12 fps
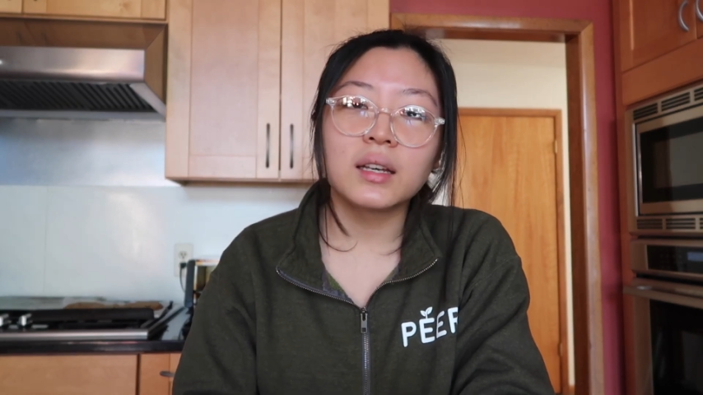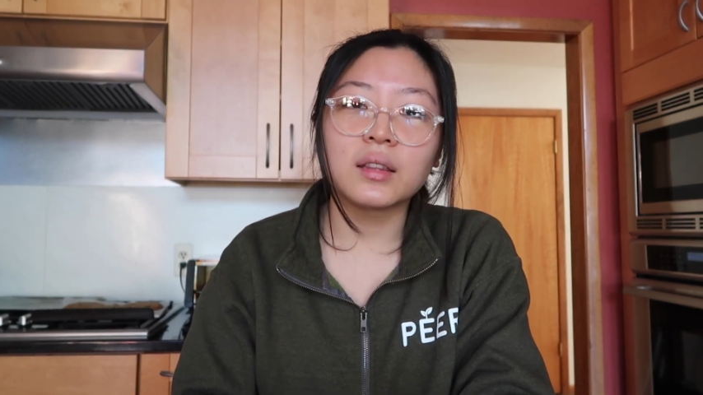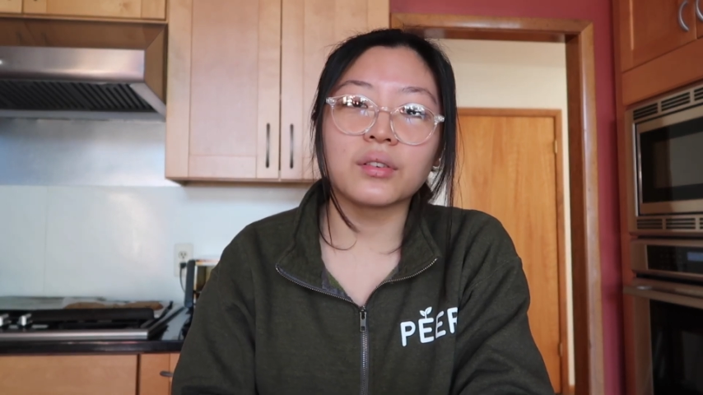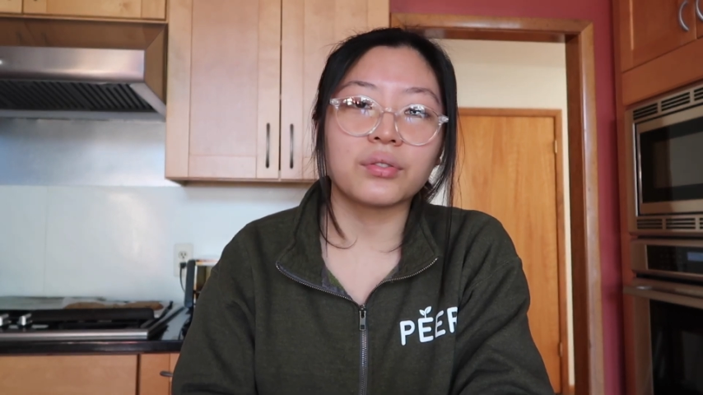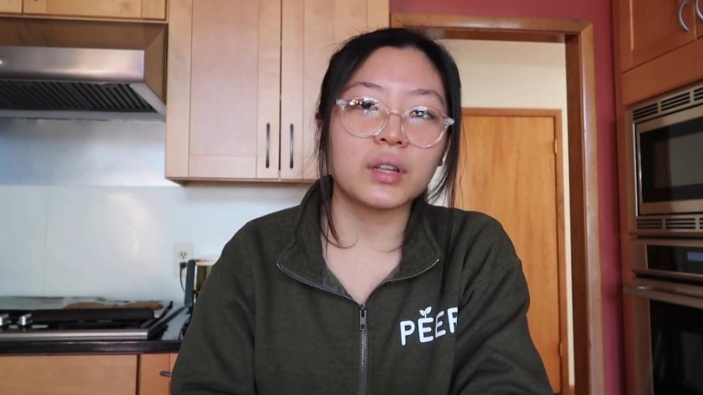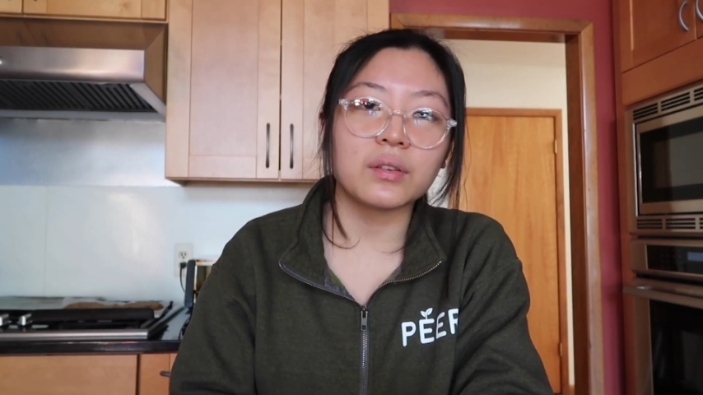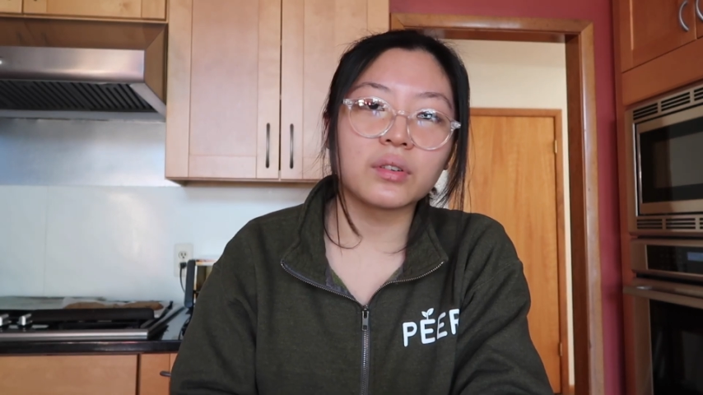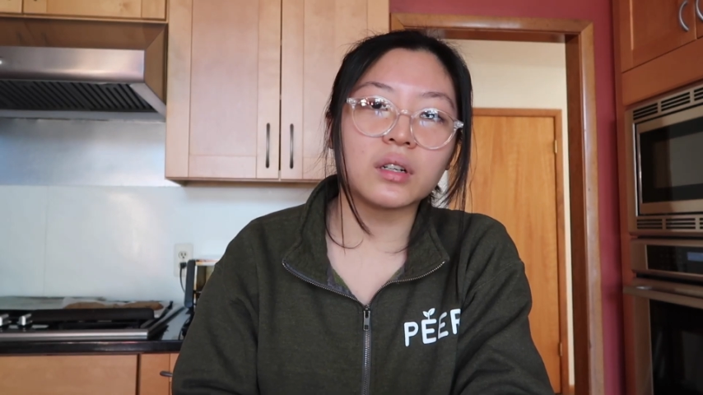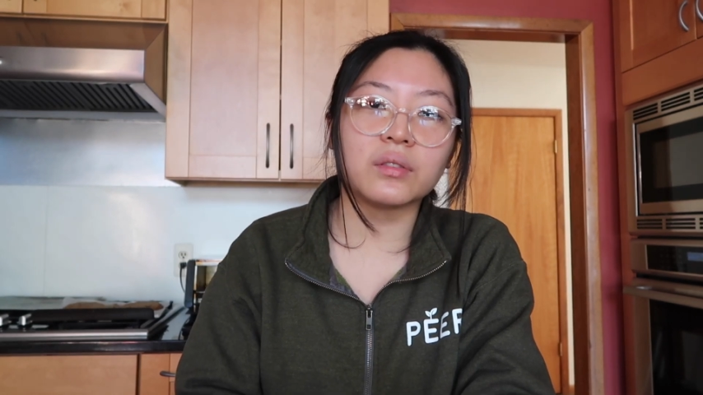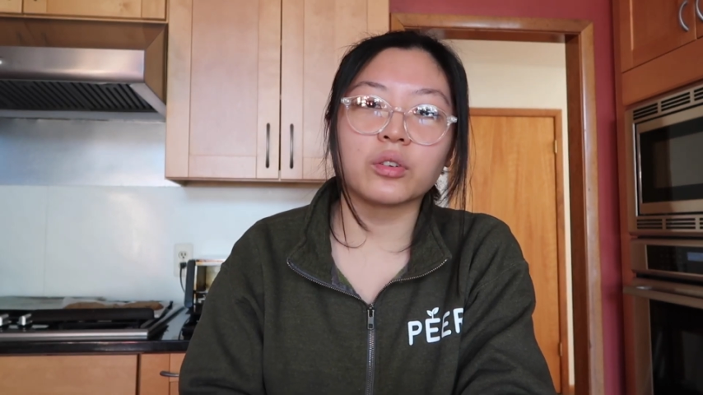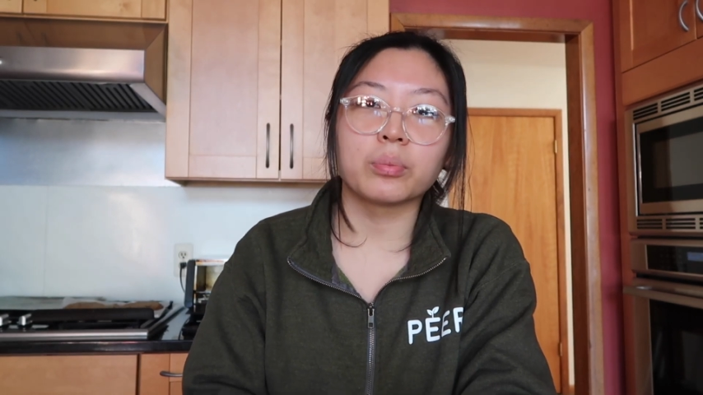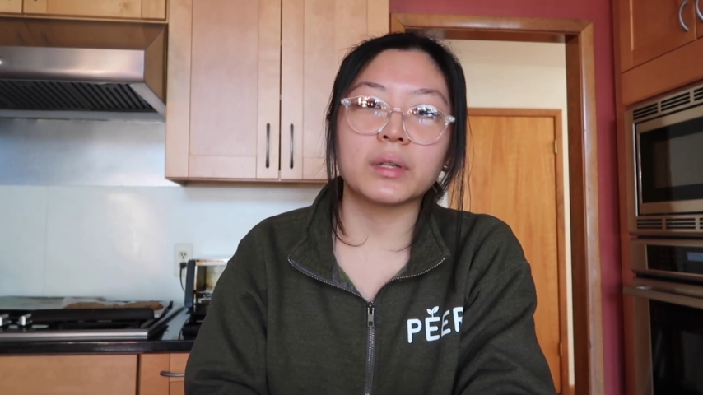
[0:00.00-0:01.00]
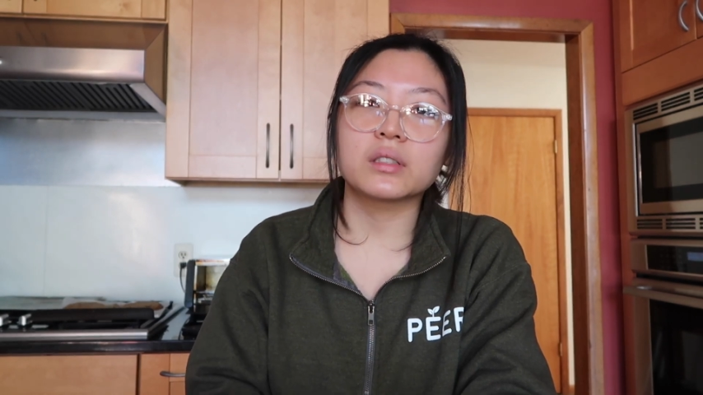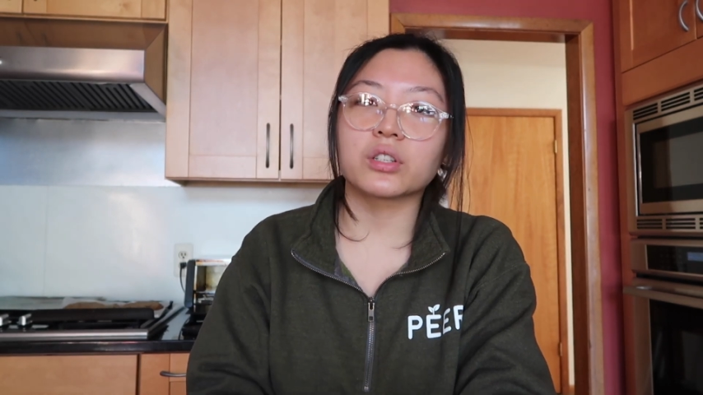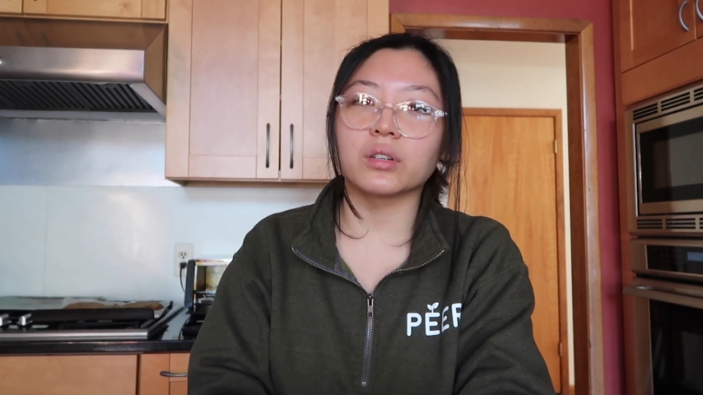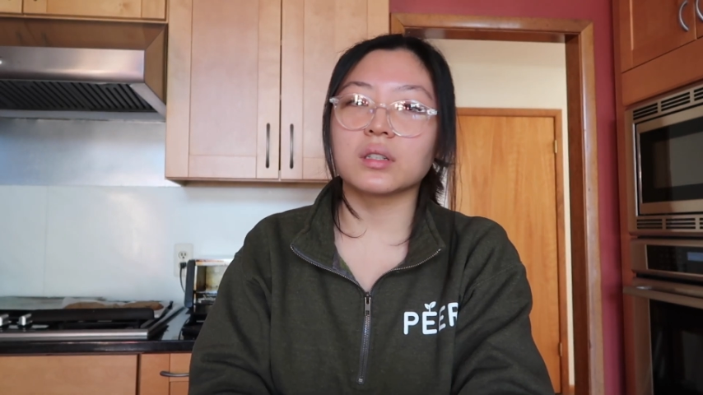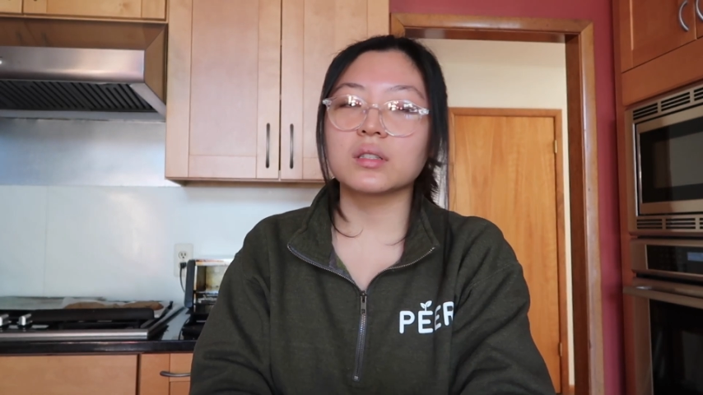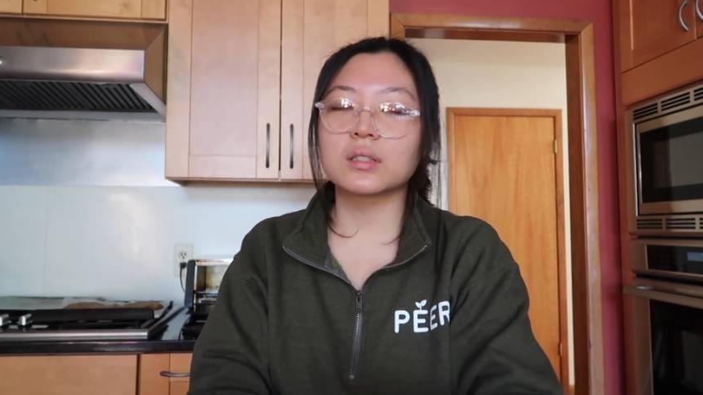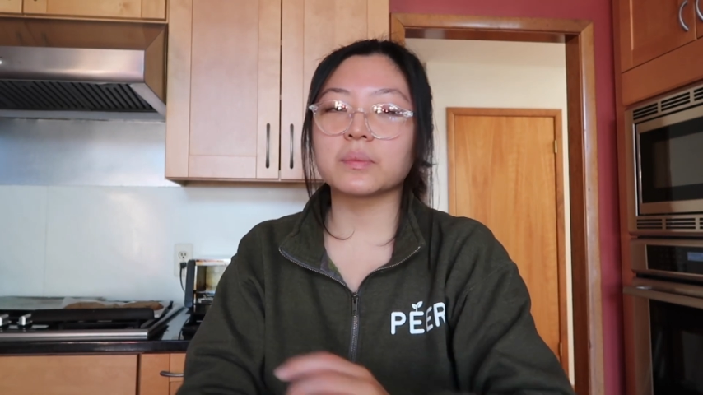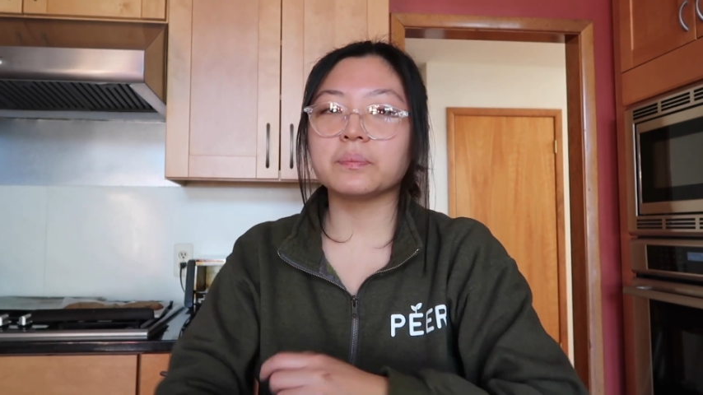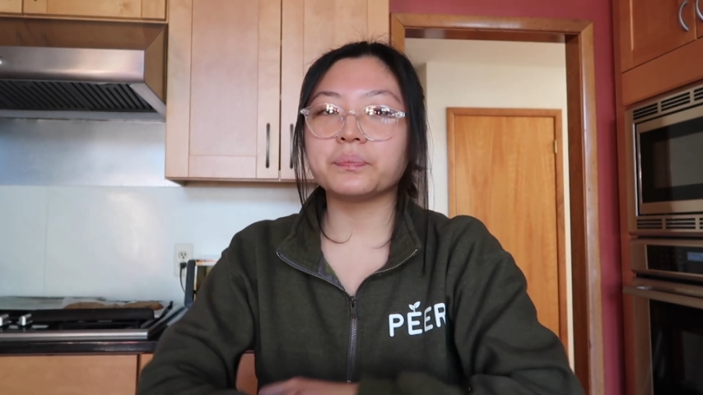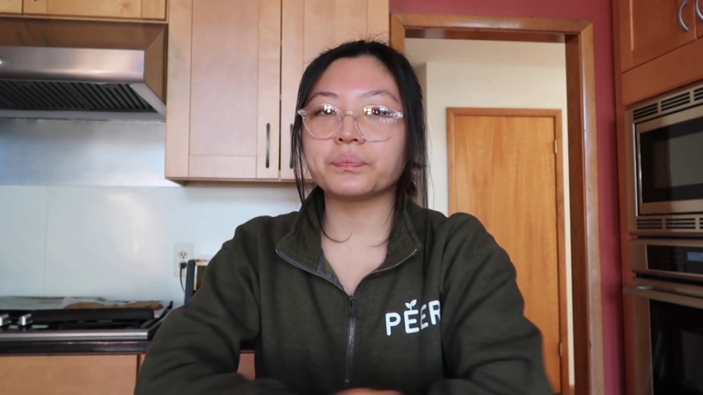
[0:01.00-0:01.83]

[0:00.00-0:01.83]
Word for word: the flavor of your baked goods.